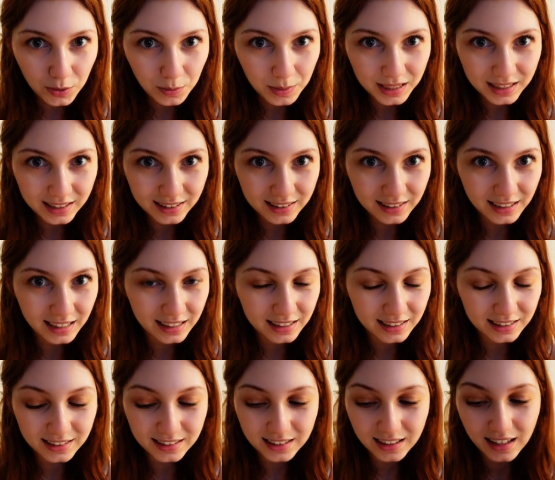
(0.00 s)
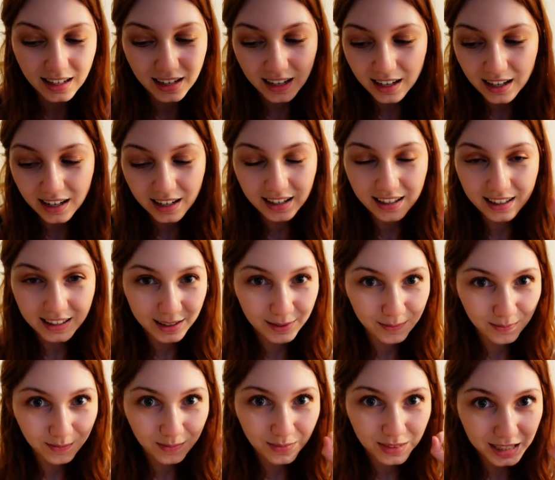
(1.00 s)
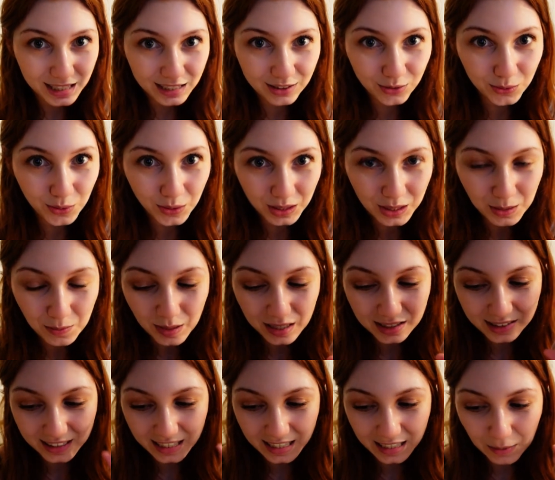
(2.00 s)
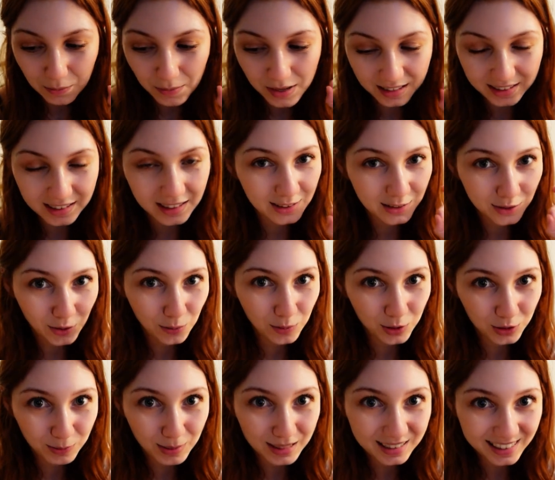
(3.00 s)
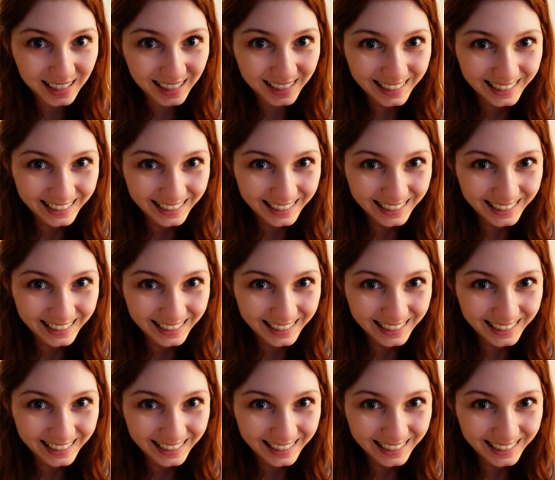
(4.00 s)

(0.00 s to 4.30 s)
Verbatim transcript: because it's really amazing and it makes it so much better.